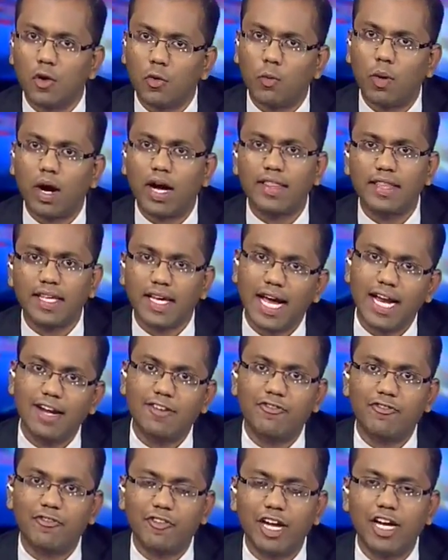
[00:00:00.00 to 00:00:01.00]
why they
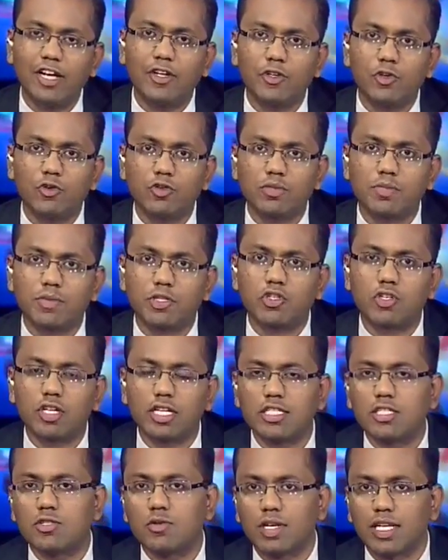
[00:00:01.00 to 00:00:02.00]
had failed to use
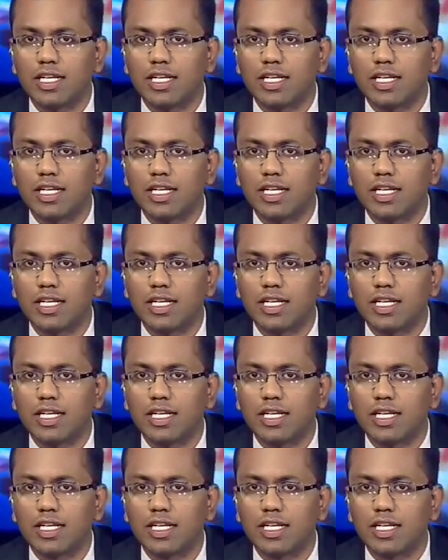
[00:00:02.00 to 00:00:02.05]
machines to